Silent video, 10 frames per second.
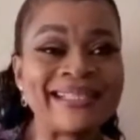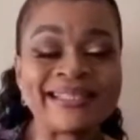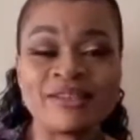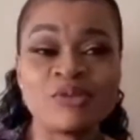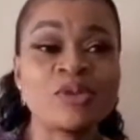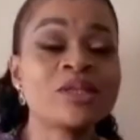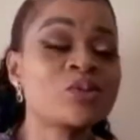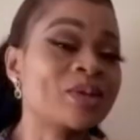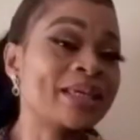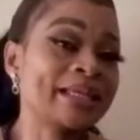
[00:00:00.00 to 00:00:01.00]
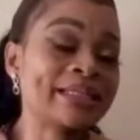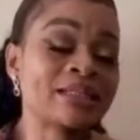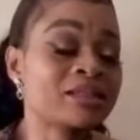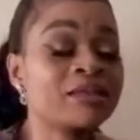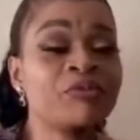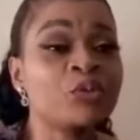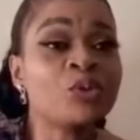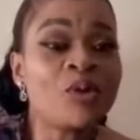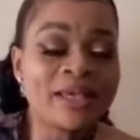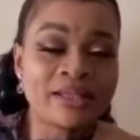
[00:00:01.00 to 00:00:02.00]
skin. You need to get, if you
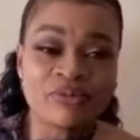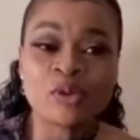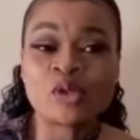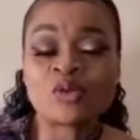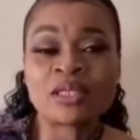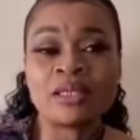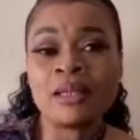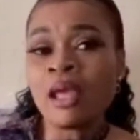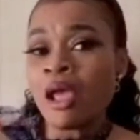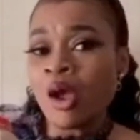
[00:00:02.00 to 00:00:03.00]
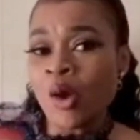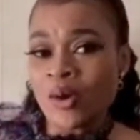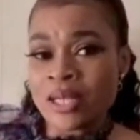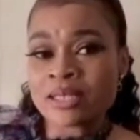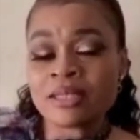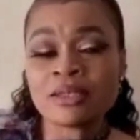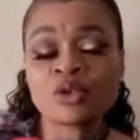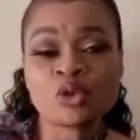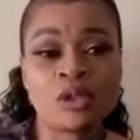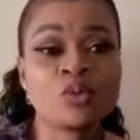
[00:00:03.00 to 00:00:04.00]
don't exfoliate your skin, honestly
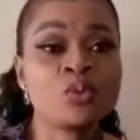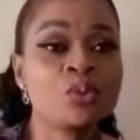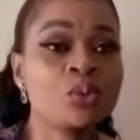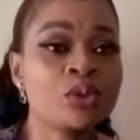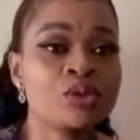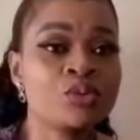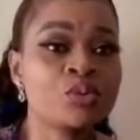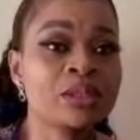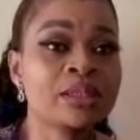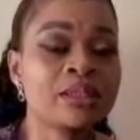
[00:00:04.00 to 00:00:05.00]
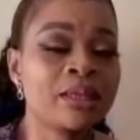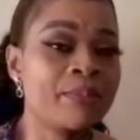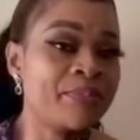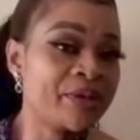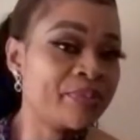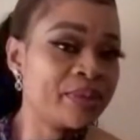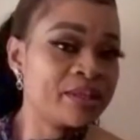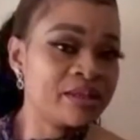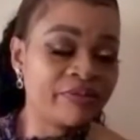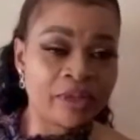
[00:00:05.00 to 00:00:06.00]
try to do it. You see a
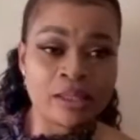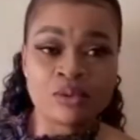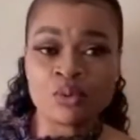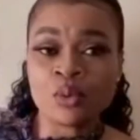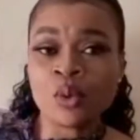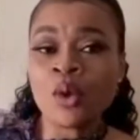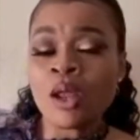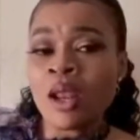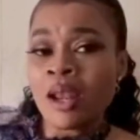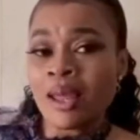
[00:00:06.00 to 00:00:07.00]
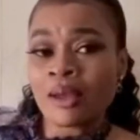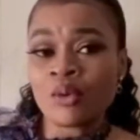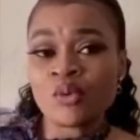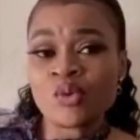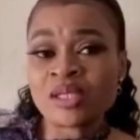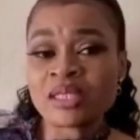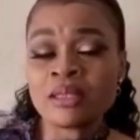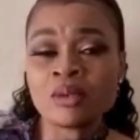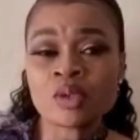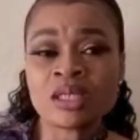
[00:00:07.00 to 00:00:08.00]
big difference, you know, like on your
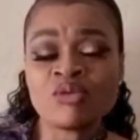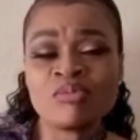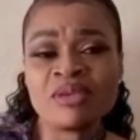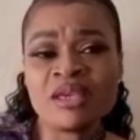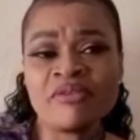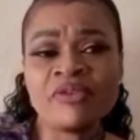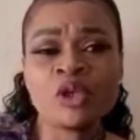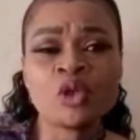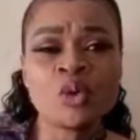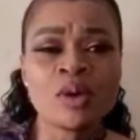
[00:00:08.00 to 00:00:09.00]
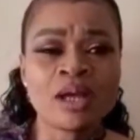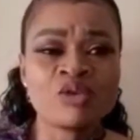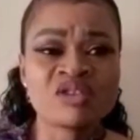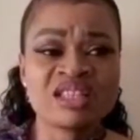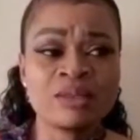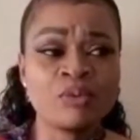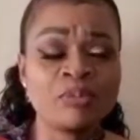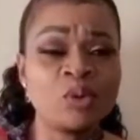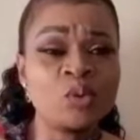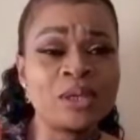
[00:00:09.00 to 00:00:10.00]
skin will be behaving younger, your skin will
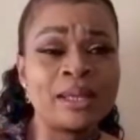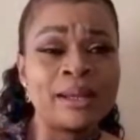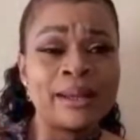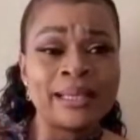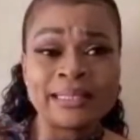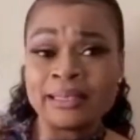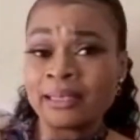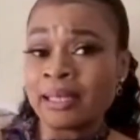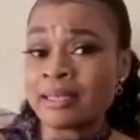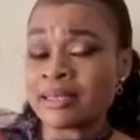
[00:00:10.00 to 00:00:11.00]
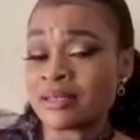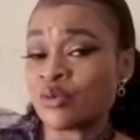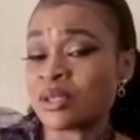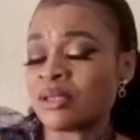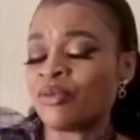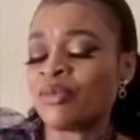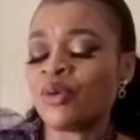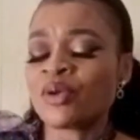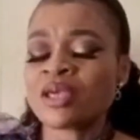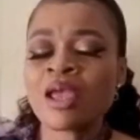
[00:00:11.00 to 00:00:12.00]
be looking nice and radiant, your skin will be
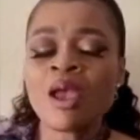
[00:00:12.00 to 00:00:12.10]
looking